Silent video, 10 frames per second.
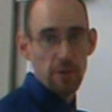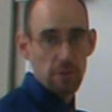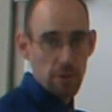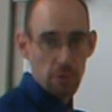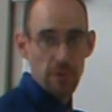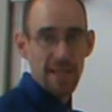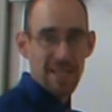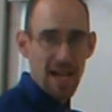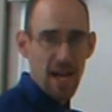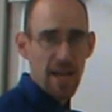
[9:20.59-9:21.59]
degree
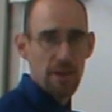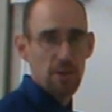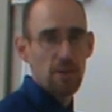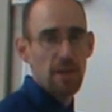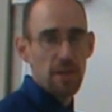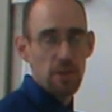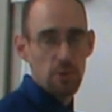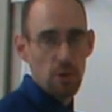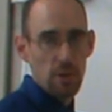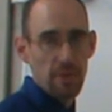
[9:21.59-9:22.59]
is higher,
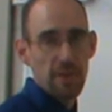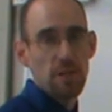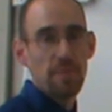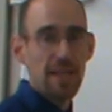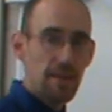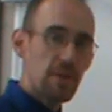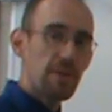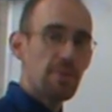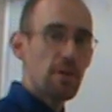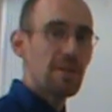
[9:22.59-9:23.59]
use long division, but even
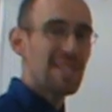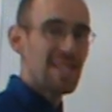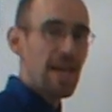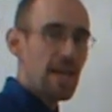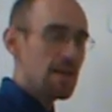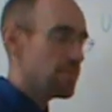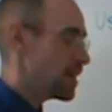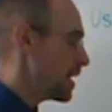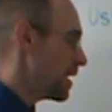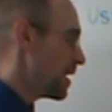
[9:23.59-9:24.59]
if they're the same,
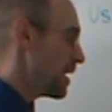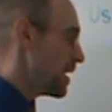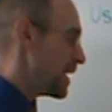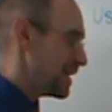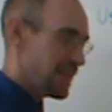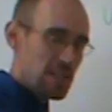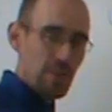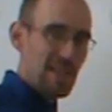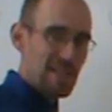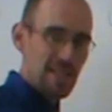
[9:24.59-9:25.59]

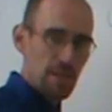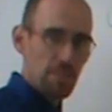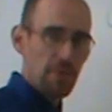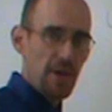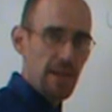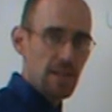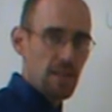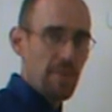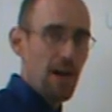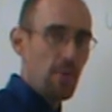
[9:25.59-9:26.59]
unless we can simplify it
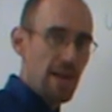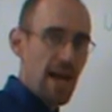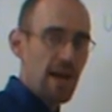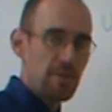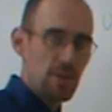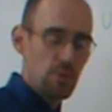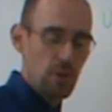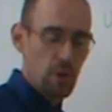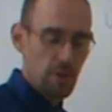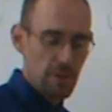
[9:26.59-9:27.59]
somehow, we have to
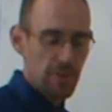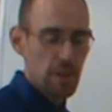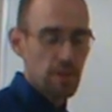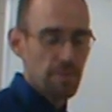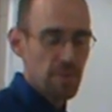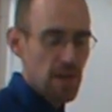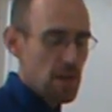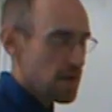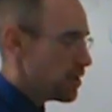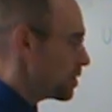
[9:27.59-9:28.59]
use long division.
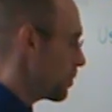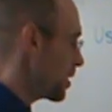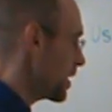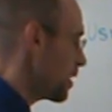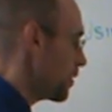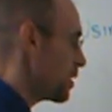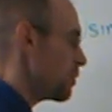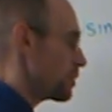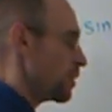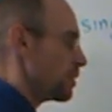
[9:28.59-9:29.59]
So we're going to go ahead and
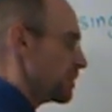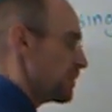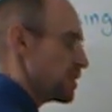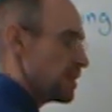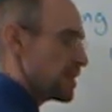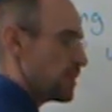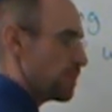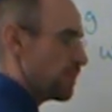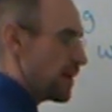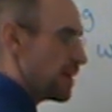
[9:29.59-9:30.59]
use long division to
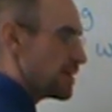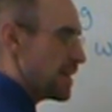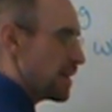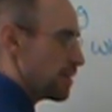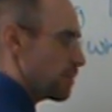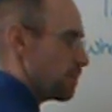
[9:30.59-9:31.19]
simplify this out a little